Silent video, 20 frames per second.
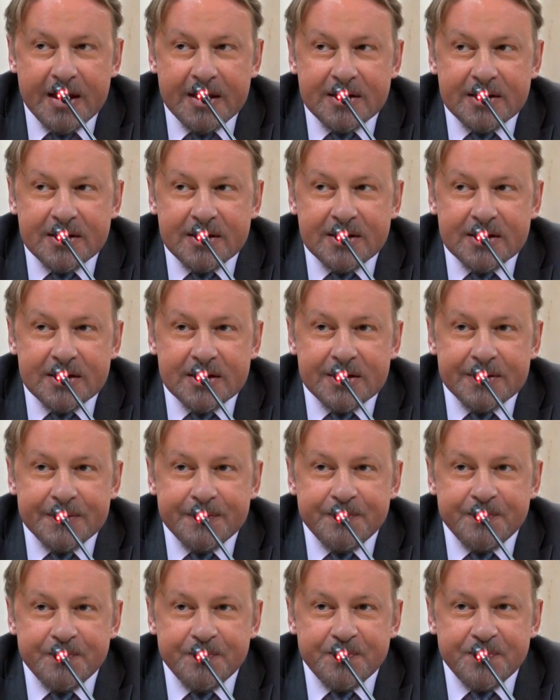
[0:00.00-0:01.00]
And
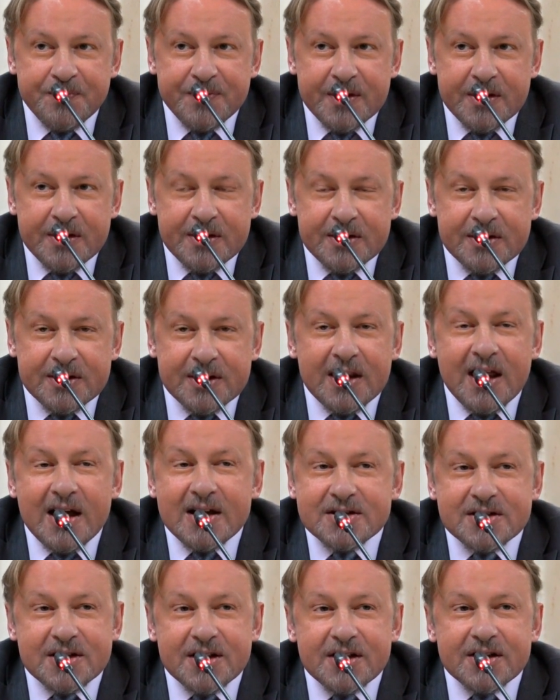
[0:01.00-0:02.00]
the
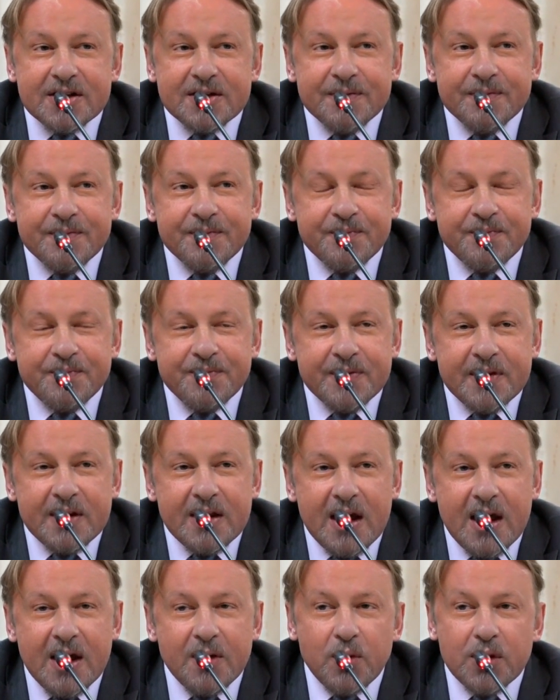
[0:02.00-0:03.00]
last thing
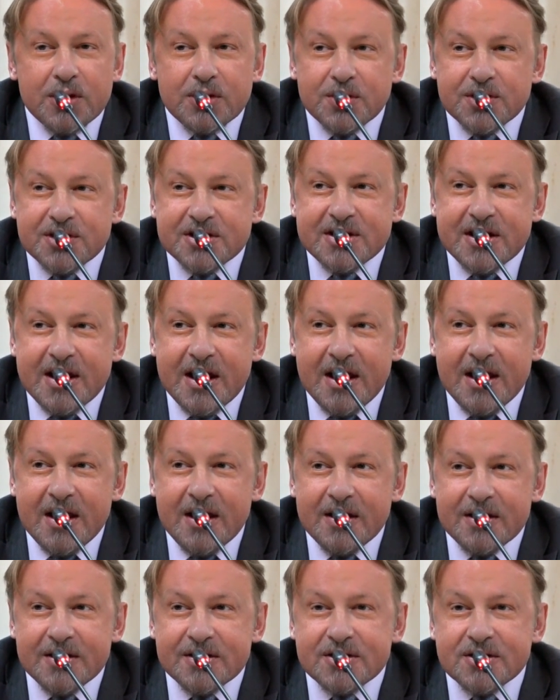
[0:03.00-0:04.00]
I want to
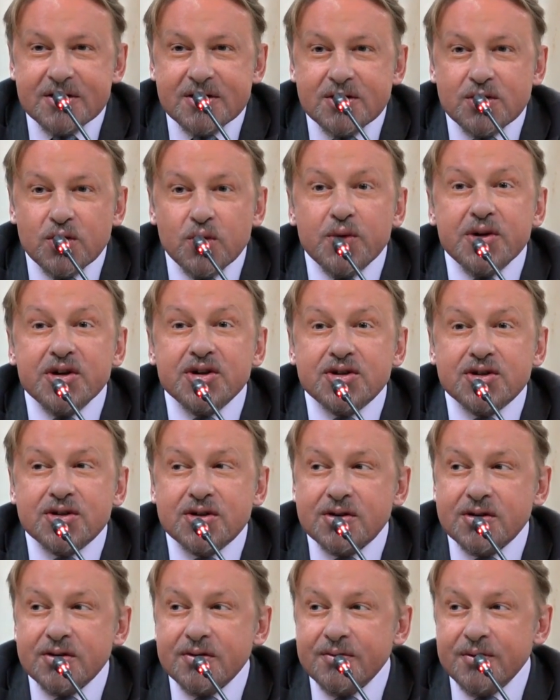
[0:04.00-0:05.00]
say is to
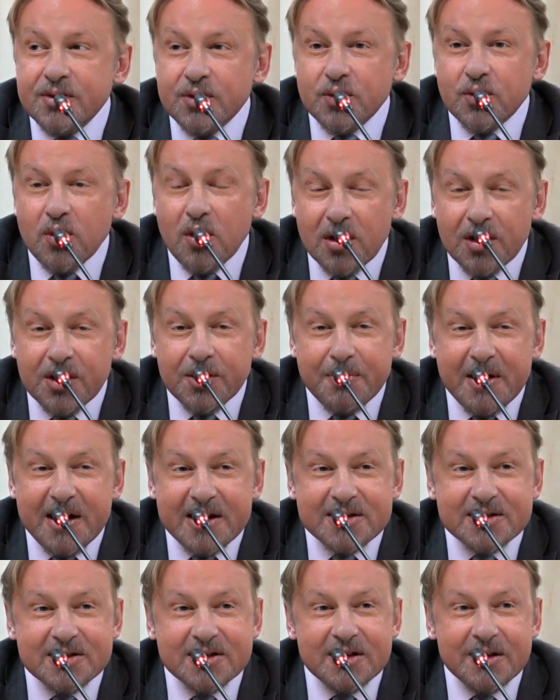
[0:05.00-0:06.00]
wish you all the
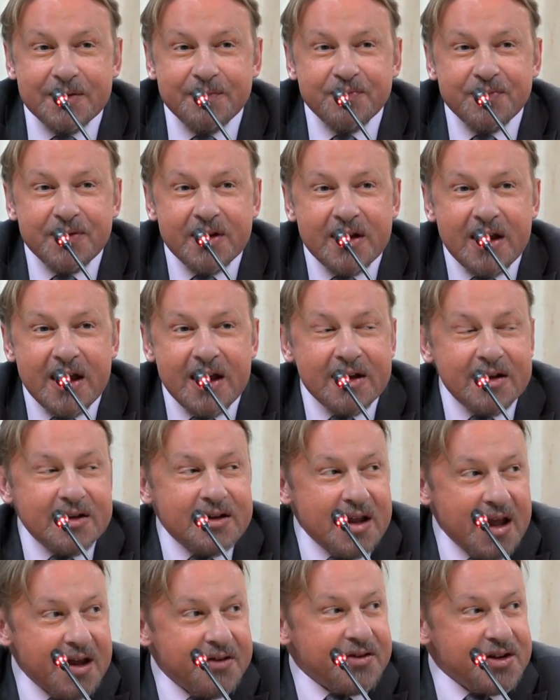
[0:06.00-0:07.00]
best
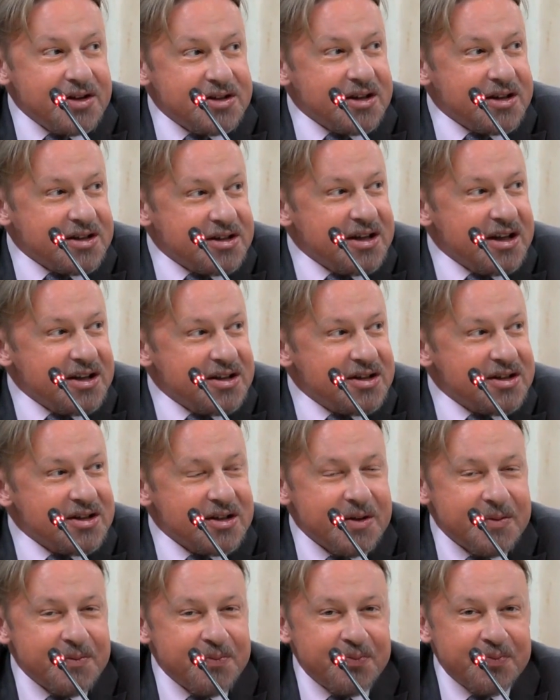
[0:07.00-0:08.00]
and every
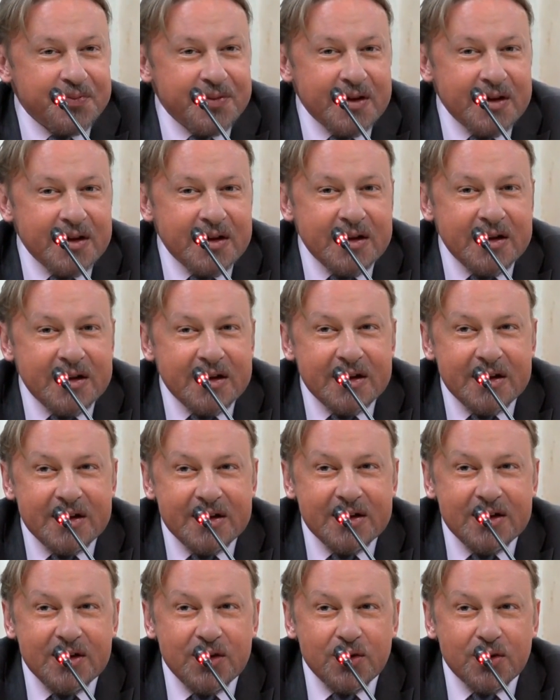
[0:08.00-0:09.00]
success
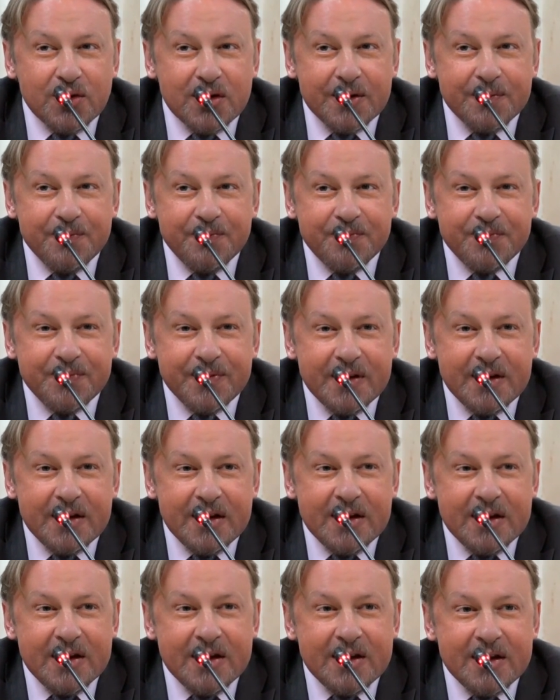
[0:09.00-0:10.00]
in your
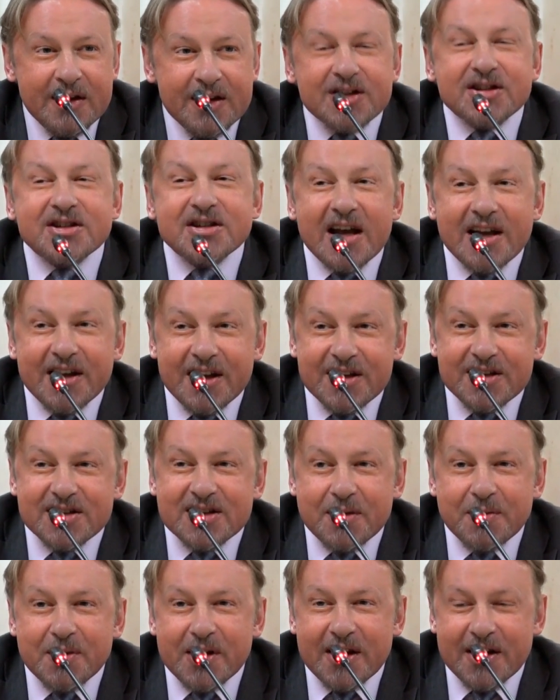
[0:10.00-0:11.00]
exciting
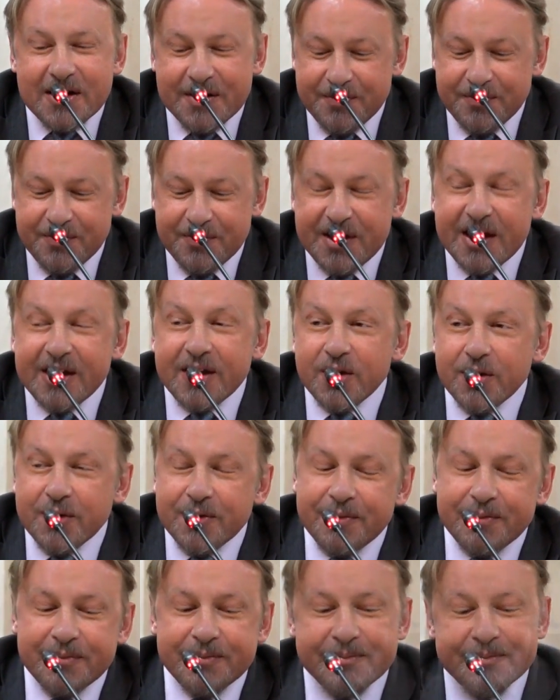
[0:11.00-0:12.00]
seminar. Thank
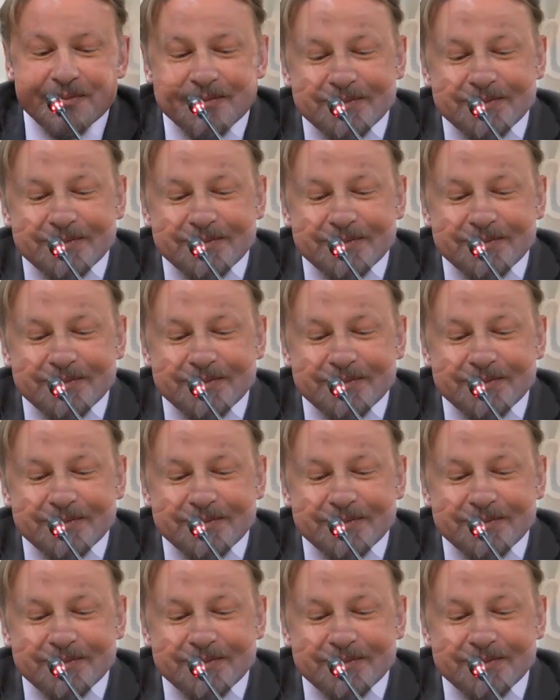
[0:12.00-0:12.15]
you.